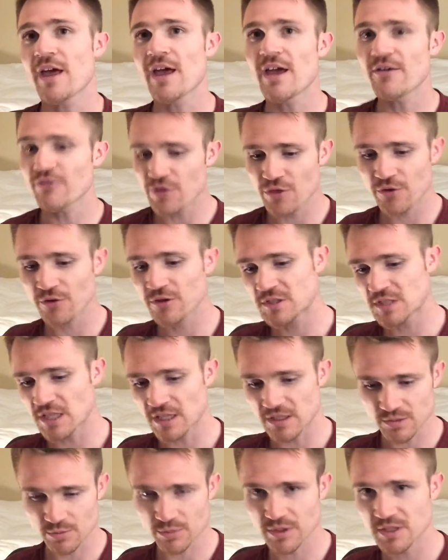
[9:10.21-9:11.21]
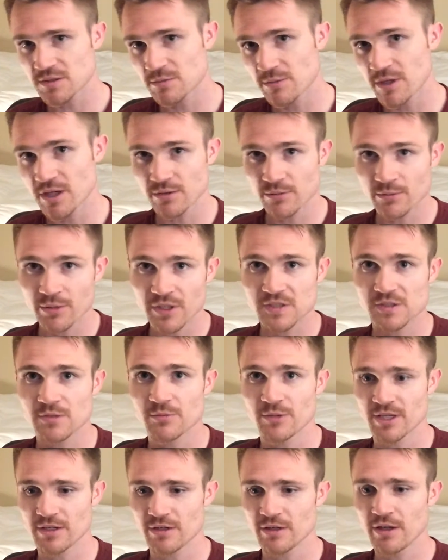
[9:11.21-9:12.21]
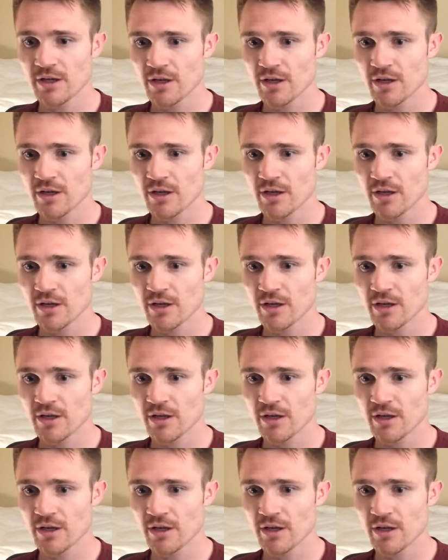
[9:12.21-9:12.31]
Every 30 seconds, press the button, press the button.